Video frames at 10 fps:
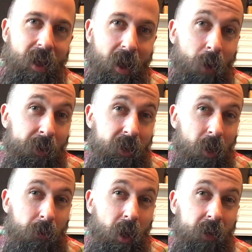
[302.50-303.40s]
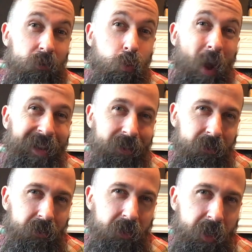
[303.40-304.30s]
I went up last
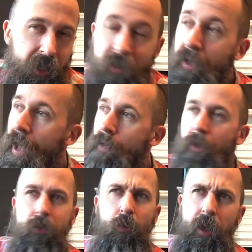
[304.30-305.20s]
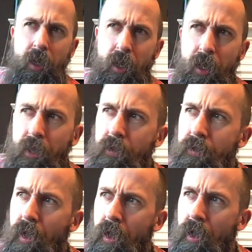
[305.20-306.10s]
Wednesday. Today, by the way,
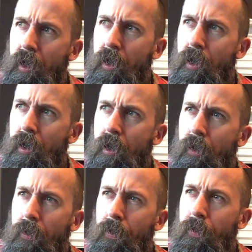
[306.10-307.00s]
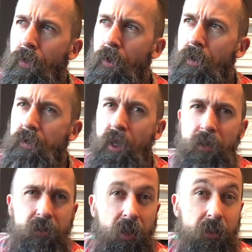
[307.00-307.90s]
is Thursday
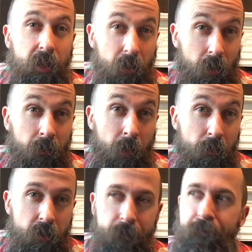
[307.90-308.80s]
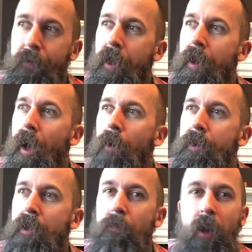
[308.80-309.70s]
the 16th of February. I
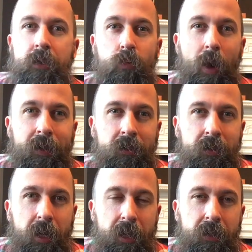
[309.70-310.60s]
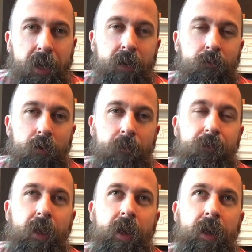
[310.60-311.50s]
went up last Wednesday to Edinburgh,
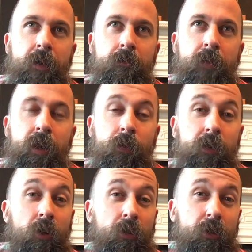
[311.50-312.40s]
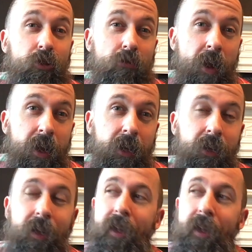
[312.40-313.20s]
and I got on the train,